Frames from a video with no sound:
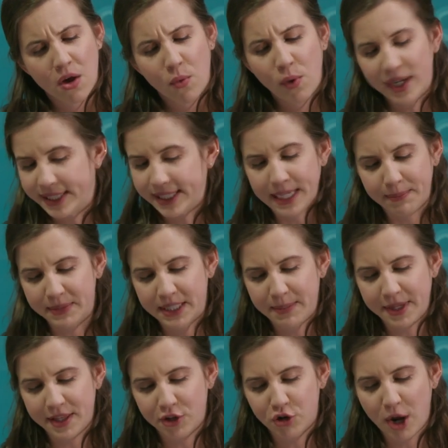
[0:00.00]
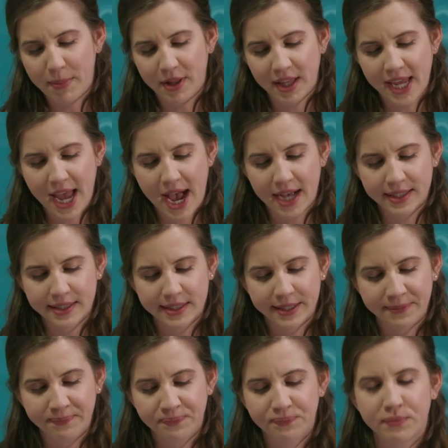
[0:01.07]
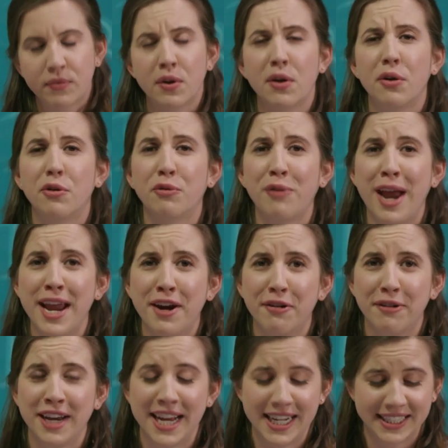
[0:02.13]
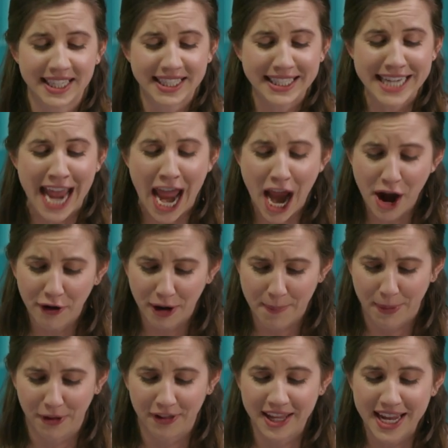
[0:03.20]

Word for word: What seems to be the trouble, he asked. Gregory is a terrible